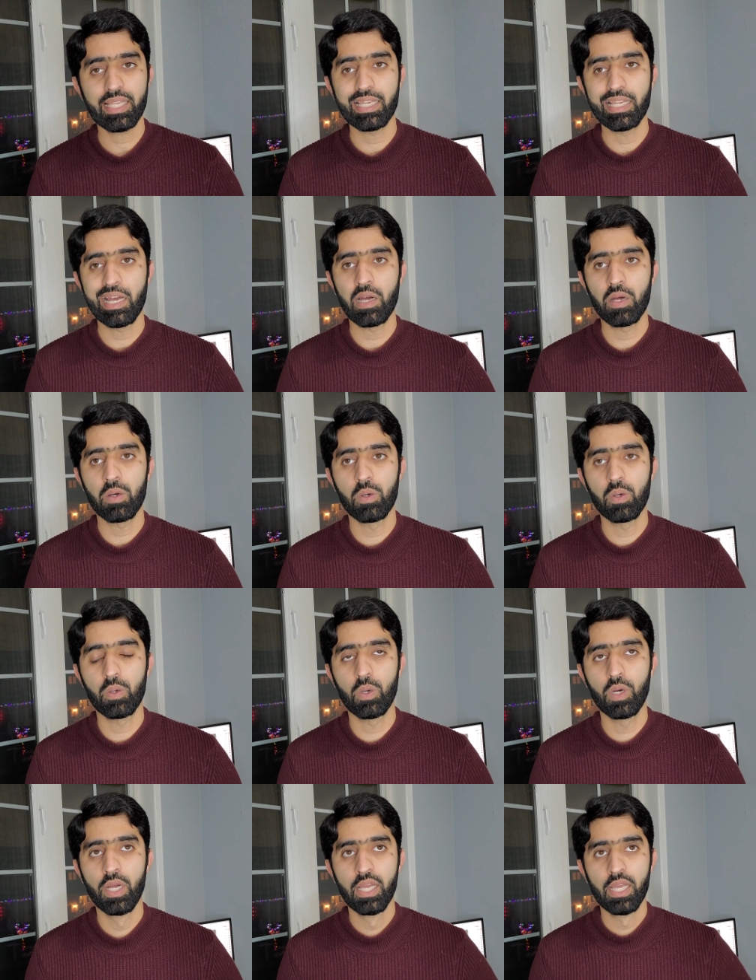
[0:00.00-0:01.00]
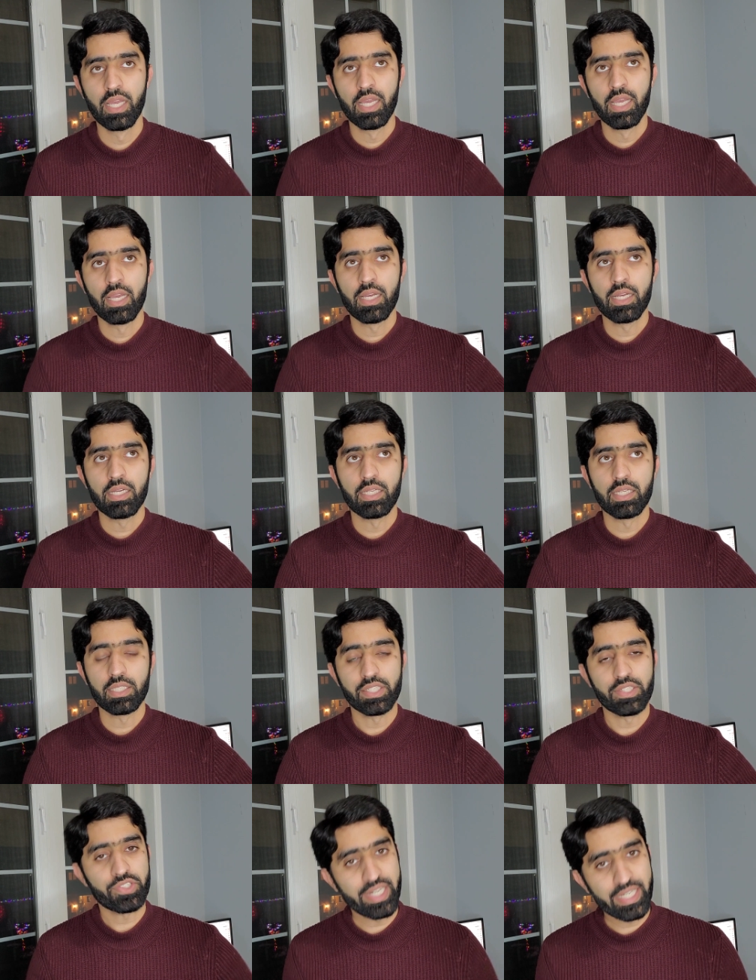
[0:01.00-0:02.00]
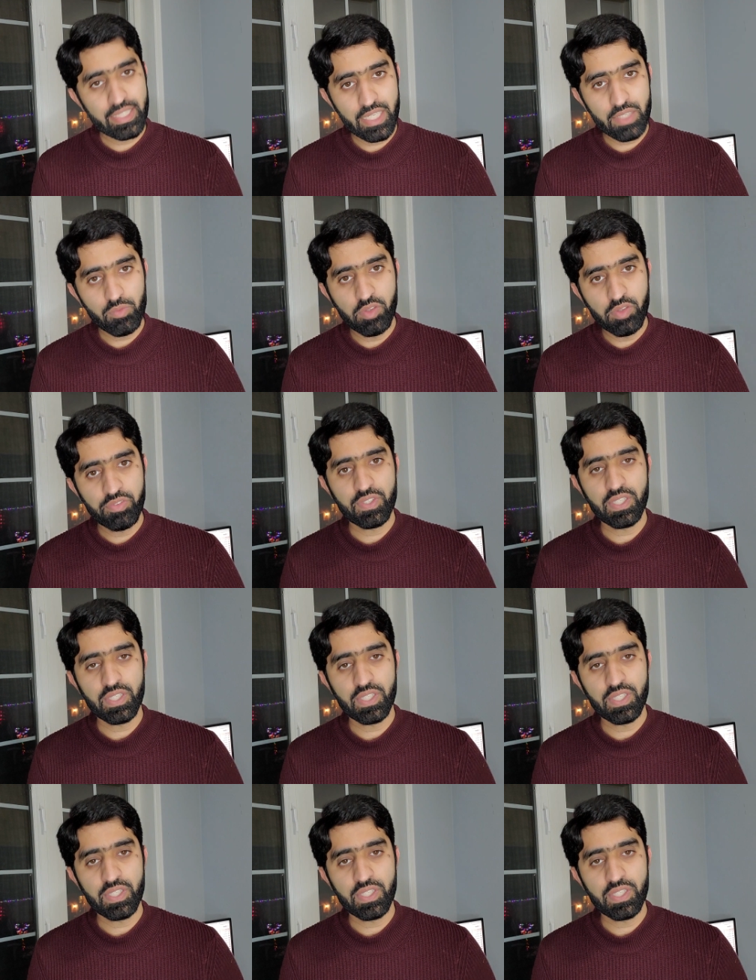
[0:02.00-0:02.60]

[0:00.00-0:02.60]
Now, uh, the trend that we've